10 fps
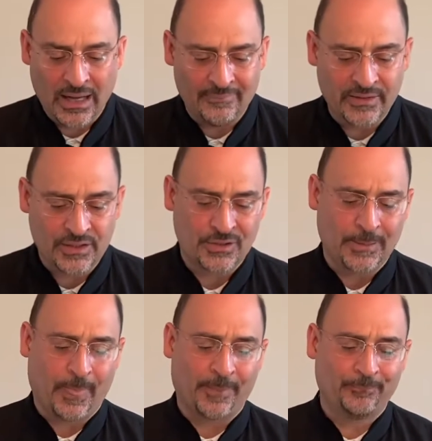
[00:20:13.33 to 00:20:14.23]

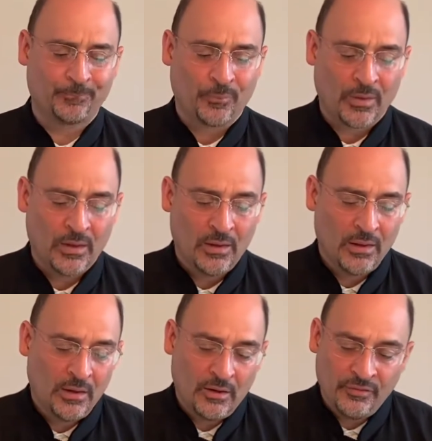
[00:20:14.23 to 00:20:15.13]
obviously.
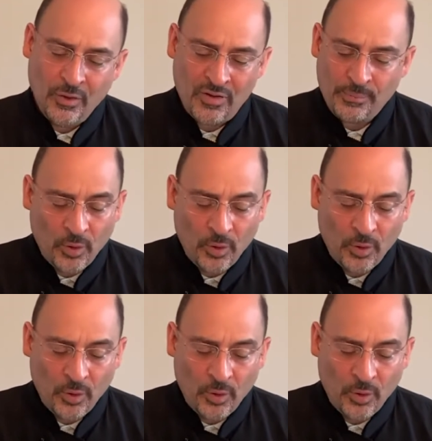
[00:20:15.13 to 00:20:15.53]
A few other